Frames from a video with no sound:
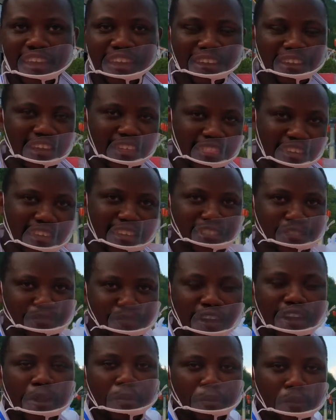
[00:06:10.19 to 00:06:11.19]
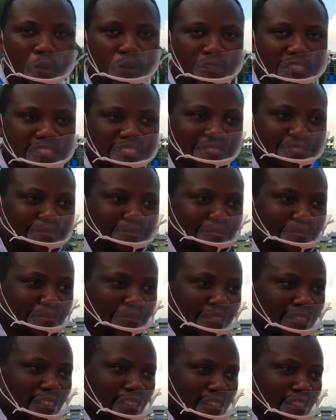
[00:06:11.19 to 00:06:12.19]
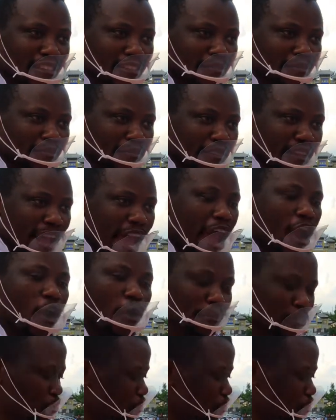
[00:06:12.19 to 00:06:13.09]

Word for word: and I think it's very important. I hope